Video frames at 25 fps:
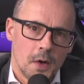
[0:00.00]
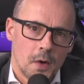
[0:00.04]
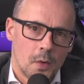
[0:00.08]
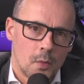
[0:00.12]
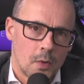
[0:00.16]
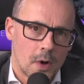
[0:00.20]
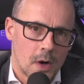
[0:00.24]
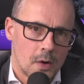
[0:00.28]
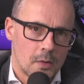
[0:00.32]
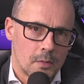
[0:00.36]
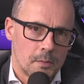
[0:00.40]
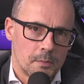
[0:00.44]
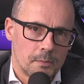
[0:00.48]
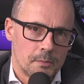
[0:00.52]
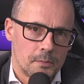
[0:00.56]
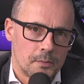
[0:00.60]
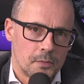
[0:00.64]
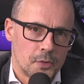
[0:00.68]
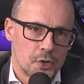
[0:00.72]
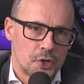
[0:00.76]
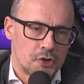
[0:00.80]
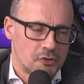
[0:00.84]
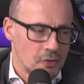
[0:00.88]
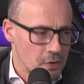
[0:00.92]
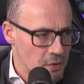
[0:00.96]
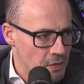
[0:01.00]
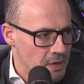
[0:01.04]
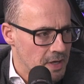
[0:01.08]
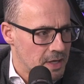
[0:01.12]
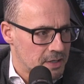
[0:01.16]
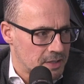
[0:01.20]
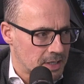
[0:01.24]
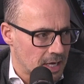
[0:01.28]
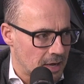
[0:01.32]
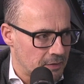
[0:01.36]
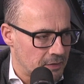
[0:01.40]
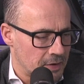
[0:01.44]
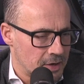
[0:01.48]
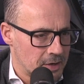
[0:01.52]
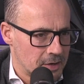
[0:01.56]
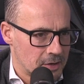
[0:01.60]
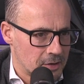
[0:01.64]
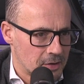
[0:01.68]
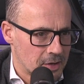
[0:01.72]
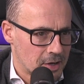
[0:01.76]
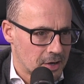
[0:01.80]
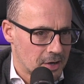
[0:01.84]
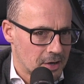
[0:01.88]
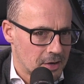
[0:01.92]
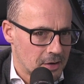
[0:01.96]
Well, the truth is, Gavin,
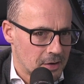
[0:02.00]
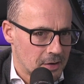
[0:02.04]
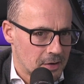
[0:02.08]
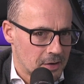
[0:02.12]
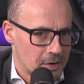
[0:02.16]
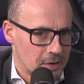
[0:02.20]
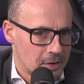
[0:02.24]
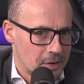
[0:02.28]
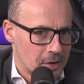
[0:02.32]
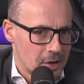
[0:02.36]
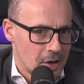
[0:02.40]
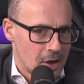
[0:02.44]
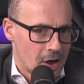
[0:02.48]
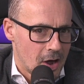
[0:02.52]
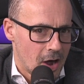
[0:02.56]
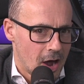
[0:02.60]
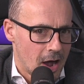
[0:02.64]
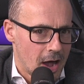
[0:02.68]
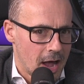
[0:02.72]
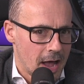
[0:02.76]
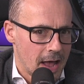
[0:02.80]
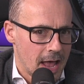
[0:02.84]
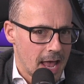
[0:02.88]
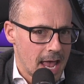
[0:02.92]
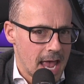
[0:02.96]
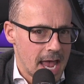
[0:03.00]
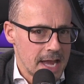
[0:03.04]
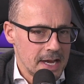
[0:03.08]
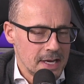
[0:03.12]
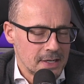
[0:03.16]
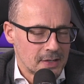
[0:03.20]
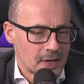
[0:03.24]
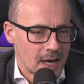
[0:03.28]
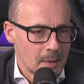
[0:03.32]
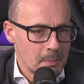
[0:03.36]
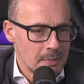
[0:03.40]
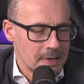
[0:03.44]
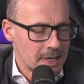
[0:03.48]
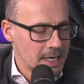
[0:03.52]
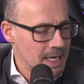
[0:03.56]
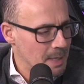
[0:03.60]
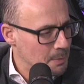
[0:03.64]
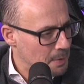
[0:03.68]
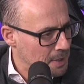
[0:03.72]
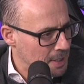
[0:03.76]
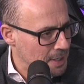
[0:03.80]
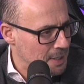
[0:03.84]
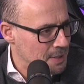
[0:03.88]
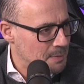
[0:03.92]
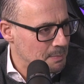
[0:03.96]
that any time that
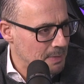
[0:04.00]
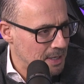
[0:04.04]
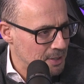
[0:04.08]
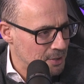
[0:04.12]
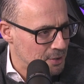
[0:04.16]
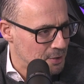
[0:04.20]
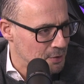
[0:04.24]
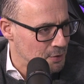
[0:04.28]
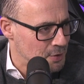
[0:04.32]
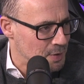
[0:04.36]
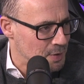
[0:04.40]
anybody has mentioned